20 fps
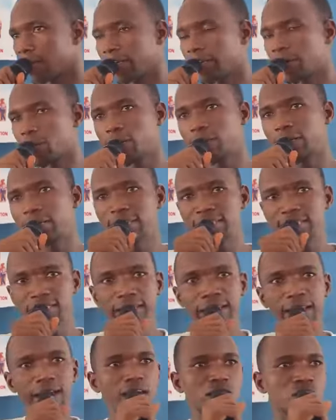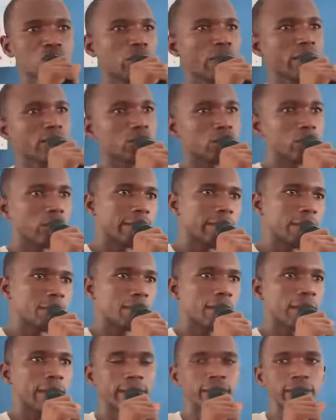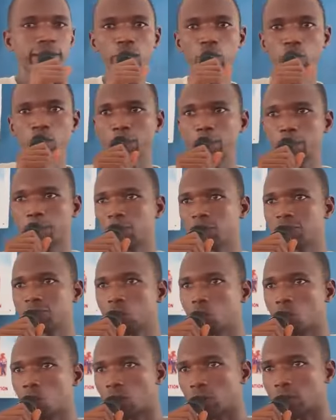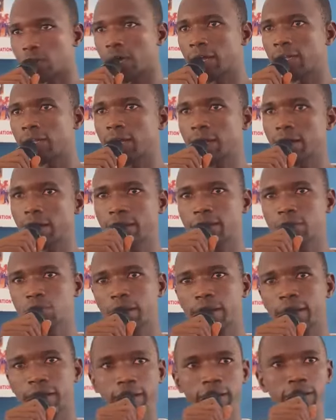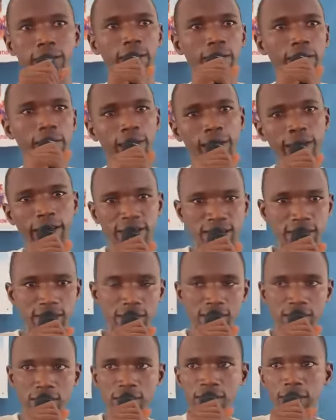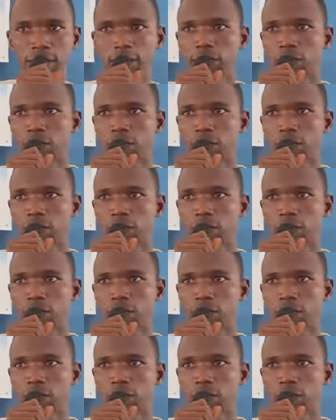they will easily ask questions to them, and then they will be put forward and carried by the lessons.